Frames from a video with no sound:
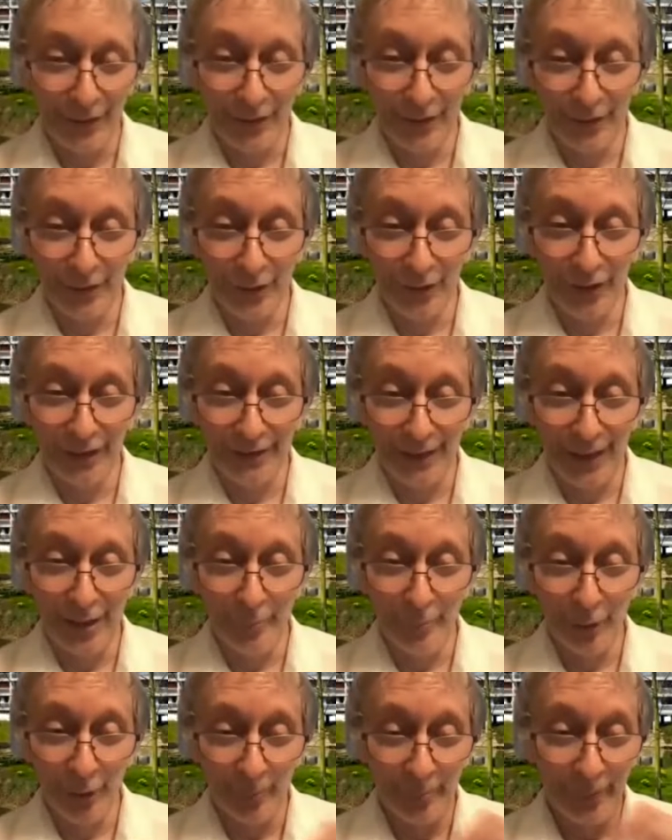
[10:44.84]
good
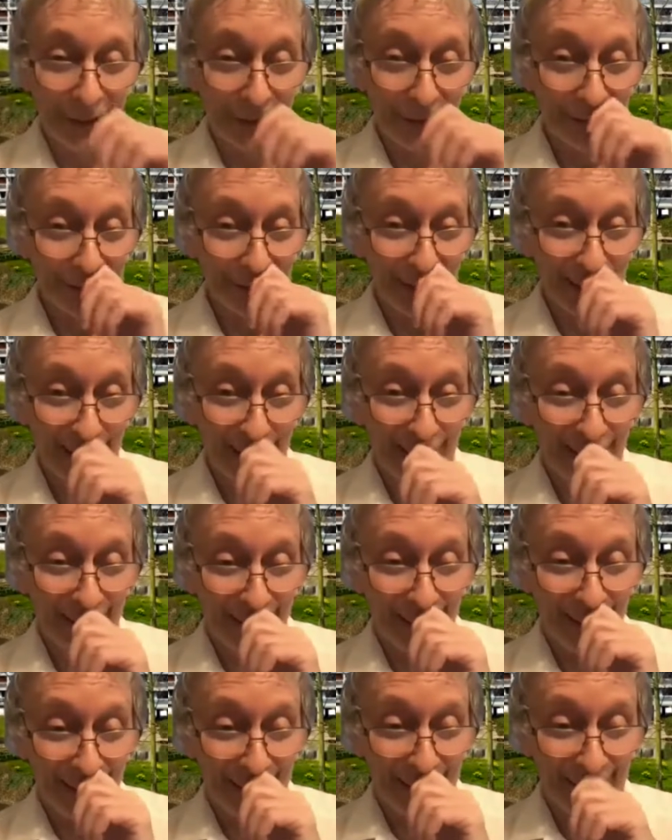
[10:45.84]
example, because
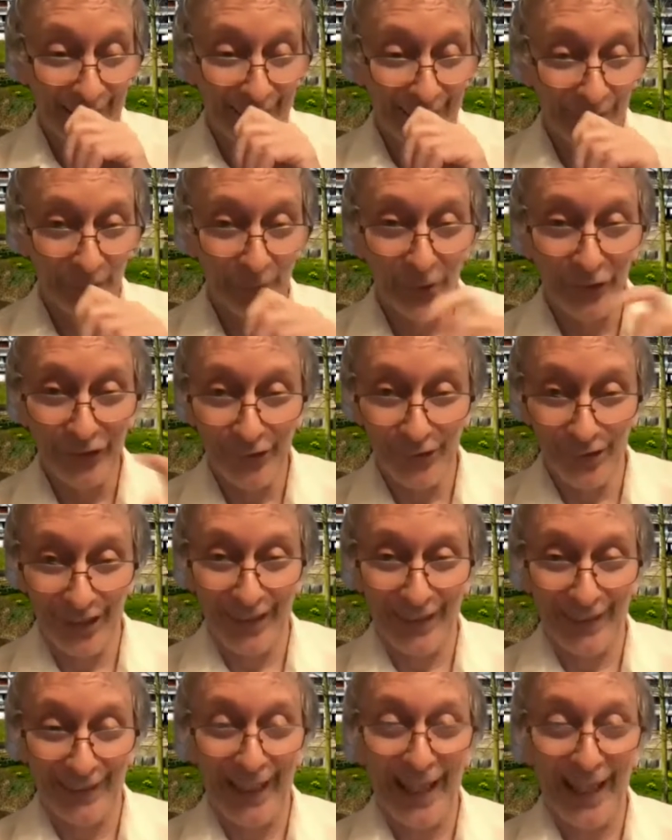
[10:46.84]
I also
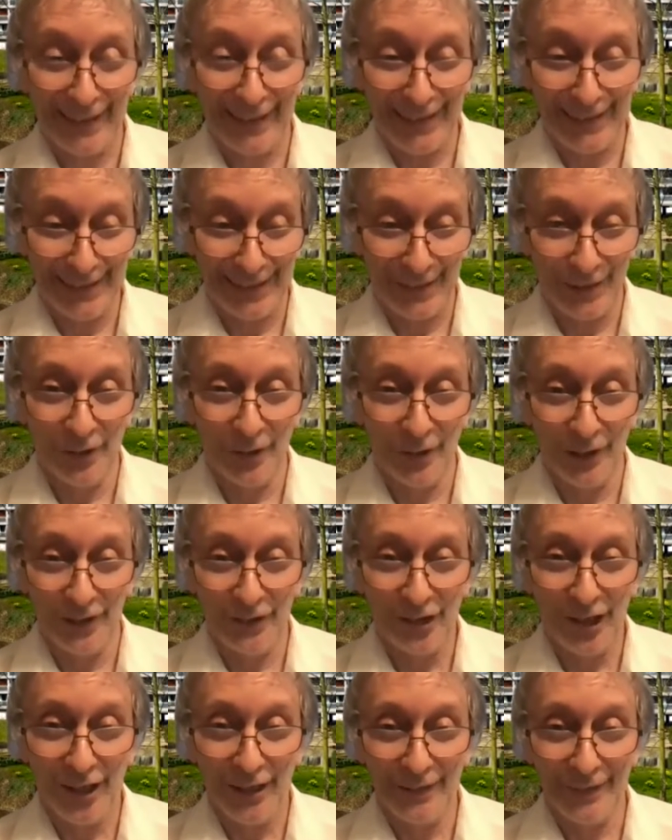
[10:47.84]
think that isn't
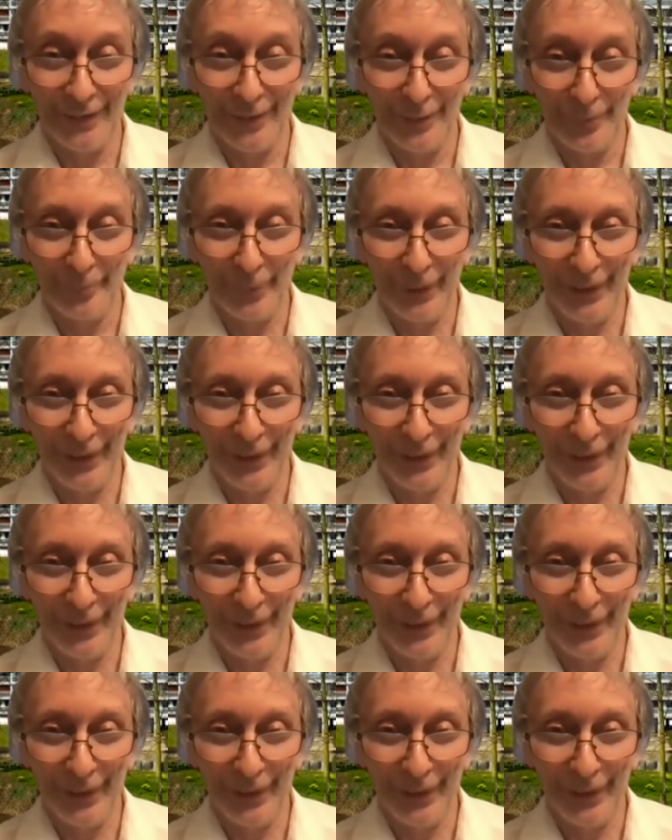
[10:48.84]
knowledge either, but